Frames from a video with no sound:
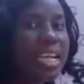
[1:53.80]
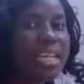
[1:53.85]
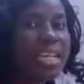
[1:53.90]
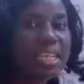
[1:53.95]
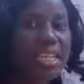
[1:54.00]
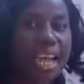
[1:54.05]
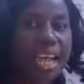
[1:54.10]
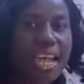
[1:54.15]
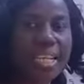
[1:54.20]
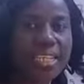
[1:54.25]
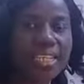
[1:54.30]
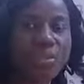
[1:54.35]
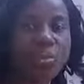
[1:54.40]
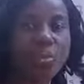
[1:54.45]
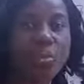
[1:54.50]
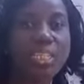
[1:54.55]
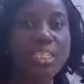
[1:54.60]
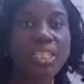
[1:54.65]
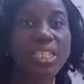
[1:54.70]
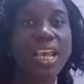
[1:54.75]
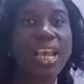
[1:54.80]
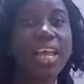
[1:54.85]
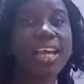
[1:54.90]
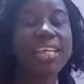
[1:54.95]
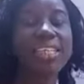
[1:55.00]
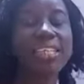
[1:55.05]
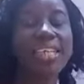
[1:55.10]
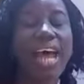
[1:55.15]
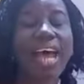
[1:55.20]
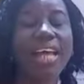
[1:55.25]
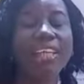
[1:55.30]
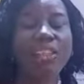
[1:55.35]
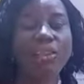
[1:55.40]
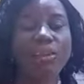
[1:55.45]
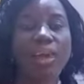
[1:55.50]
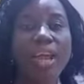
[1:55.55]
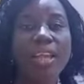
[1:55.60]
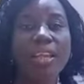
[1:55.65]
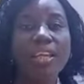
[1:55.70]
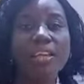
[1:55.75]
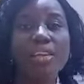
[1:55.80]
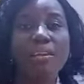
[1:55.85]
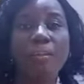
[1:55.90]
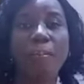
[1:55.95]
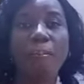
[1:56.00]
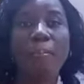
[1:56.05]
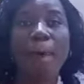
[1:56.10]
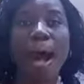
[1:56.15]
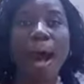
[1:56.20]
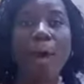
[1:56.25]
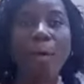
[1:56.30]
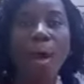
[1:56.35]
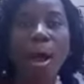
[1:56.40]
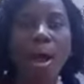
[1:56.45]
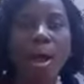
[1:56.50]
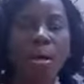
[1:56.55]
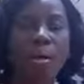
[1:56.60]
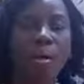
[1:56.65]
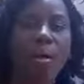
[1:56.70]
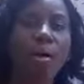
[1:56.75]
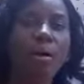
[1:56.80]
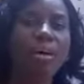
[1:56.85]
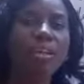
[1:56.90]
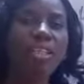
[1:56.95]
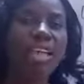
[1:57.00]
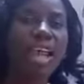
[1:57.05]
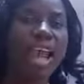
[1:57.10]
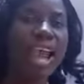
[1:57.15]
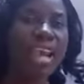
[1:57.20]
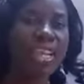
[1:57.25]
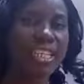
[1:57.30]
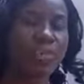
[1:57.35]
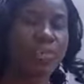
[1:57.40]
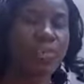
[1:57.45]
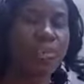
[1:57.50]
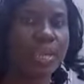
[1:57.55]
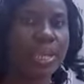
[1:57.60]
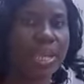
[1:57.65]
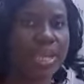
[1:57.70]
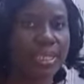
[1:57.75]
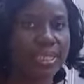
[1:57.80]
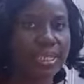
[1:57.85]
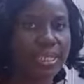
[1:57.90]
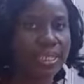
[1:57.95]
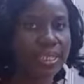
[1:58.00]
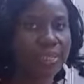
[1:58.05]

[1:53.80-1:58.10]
index, we say it's actually the power or the exponent.